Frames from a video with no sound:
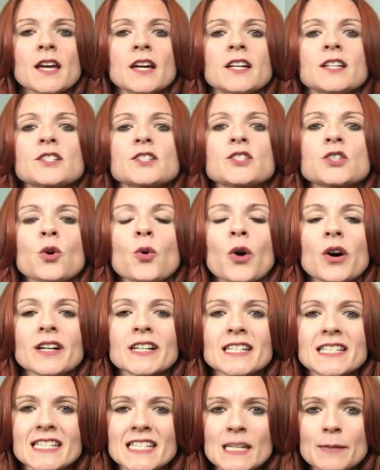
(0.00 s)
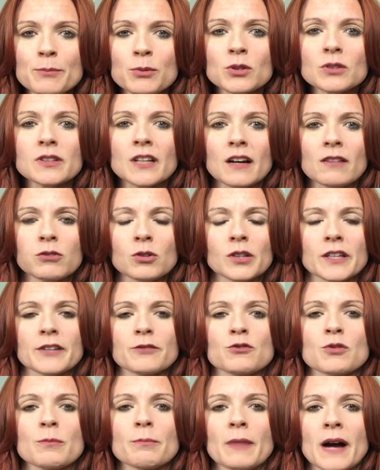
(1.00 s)
And so on a deeper level, it
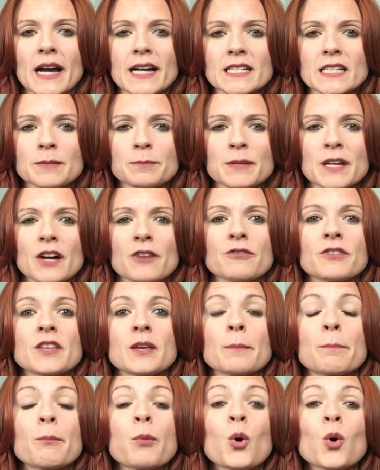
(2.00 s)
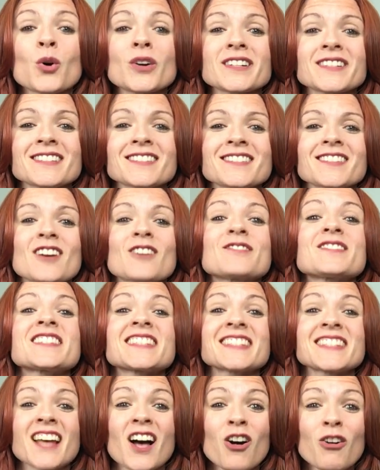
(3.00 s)
reminded me of the importance of
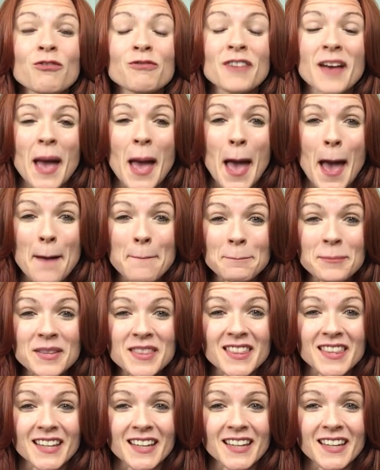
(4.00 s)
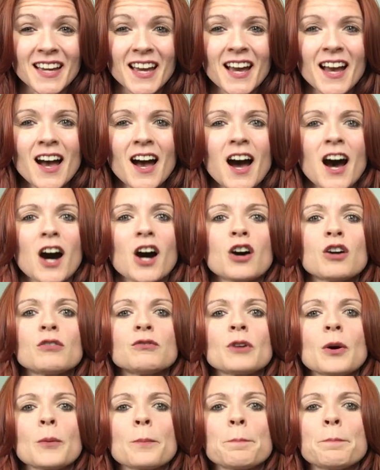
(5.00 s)
self-empathy,
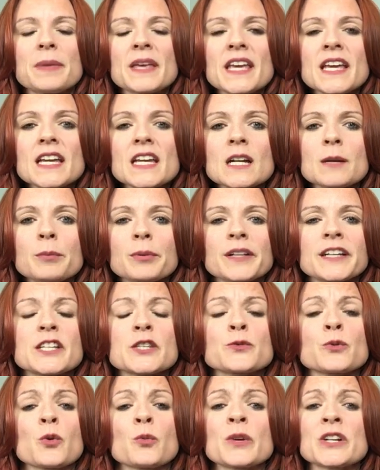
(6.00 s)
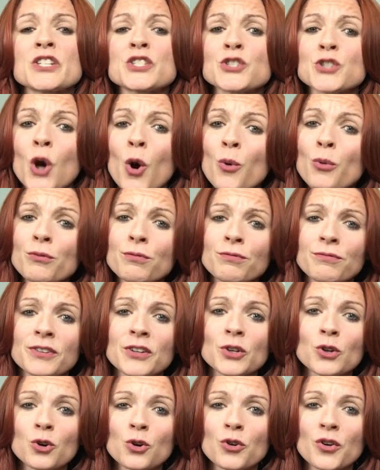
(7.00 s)
of being in a place where we don't
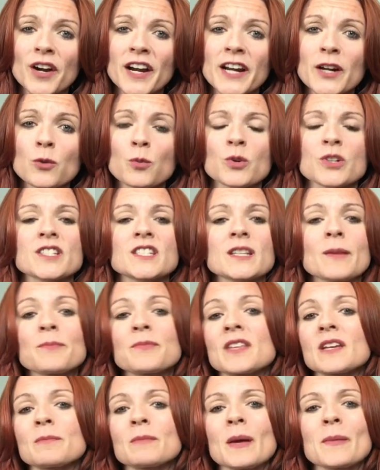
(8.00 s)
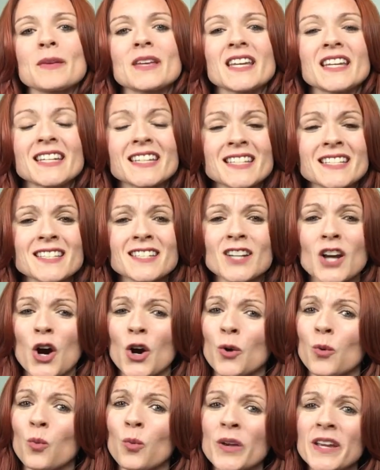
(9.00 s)
feel great, where something maybe isn't
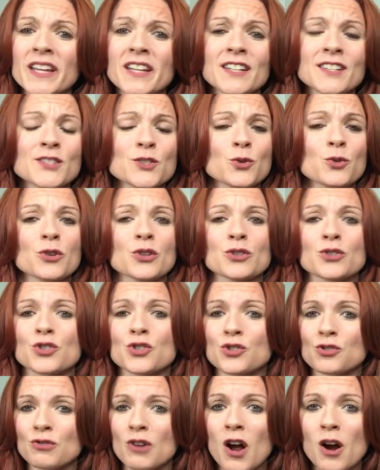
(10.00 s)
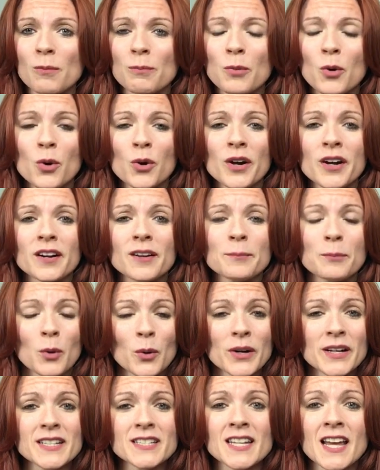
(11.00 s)
our weakness or our strong
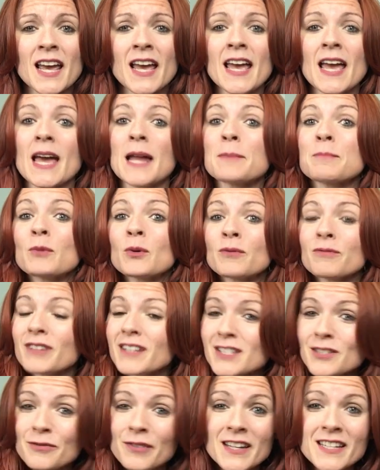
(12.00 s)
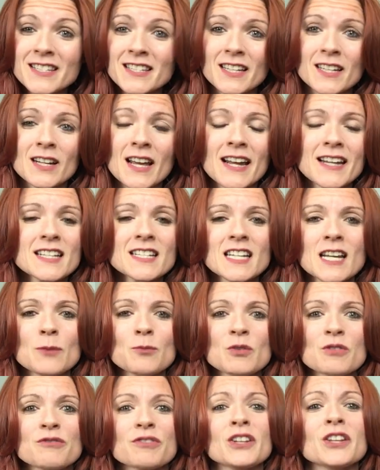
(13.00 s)
point. And let's face it, anytime
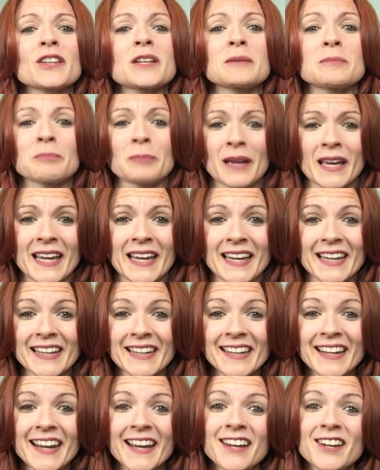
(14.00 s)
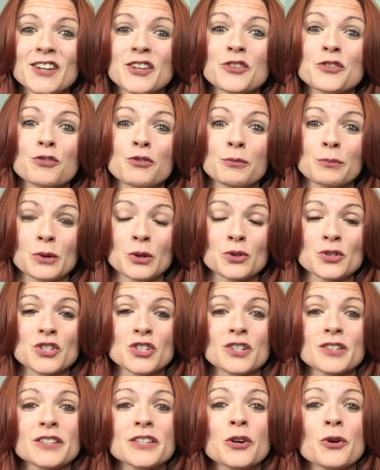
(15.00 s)
we feel in pain, either
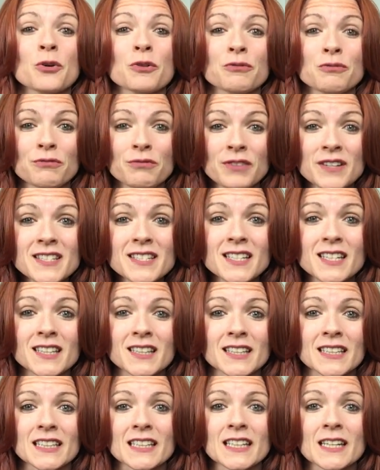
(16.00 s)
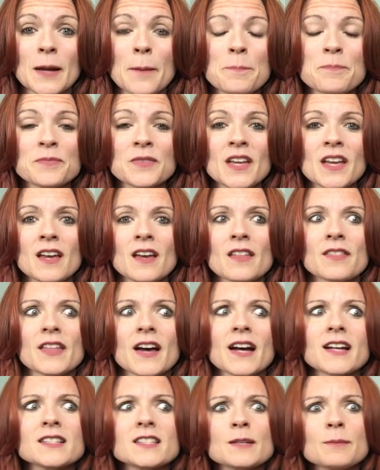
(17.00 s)
emotionally or physically,
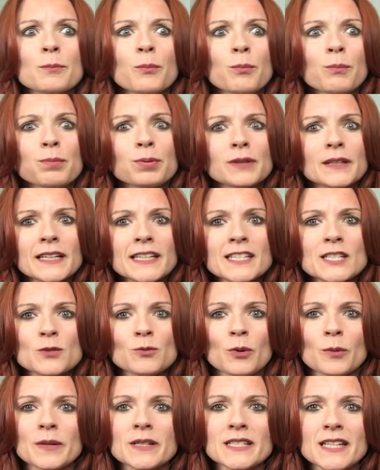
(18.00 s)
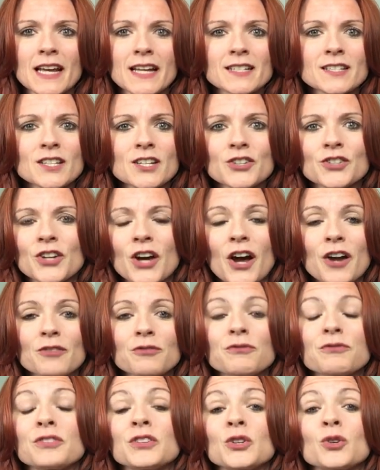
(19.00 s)
that's a place where we tend to not
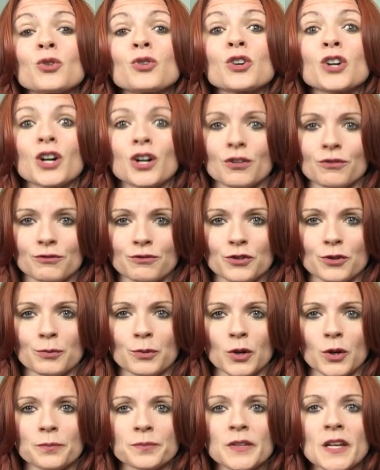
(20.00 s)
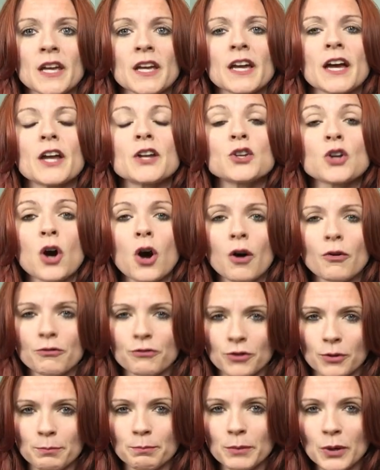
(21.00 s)
feel comfortable. And
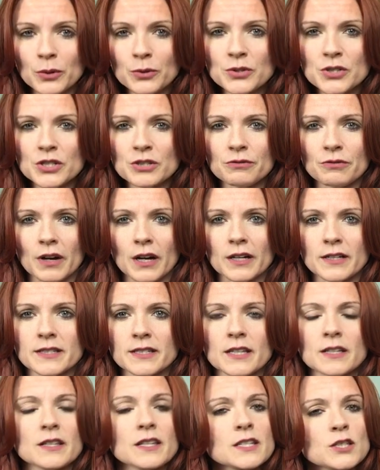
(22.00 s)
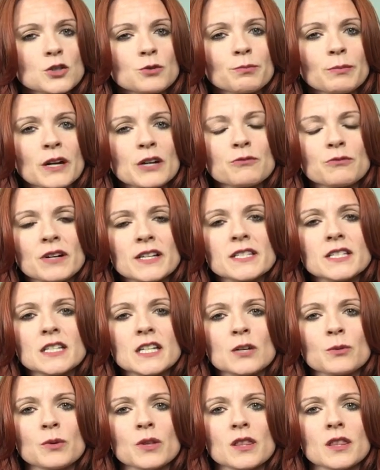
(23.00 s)
for most of us, and this, you might
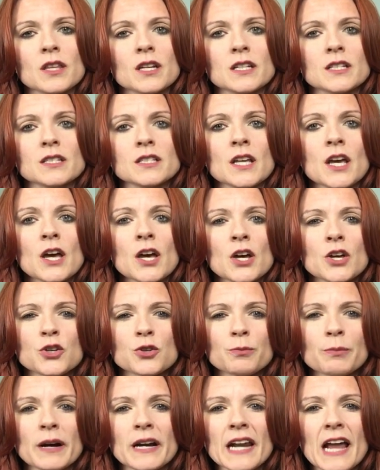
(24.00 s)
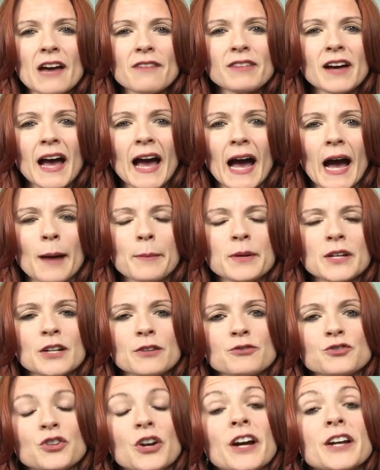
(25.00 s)
resonate with this, you might have a habit
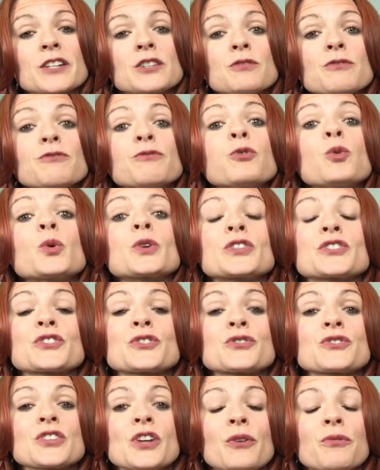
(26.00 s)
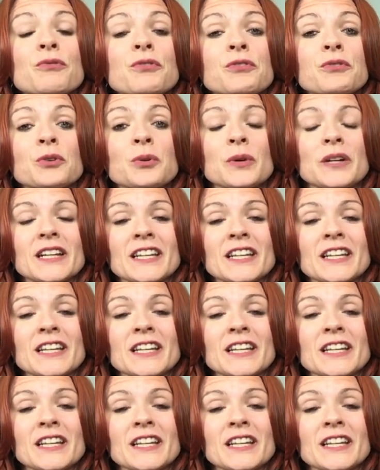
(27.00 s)
of trying to force yourself through it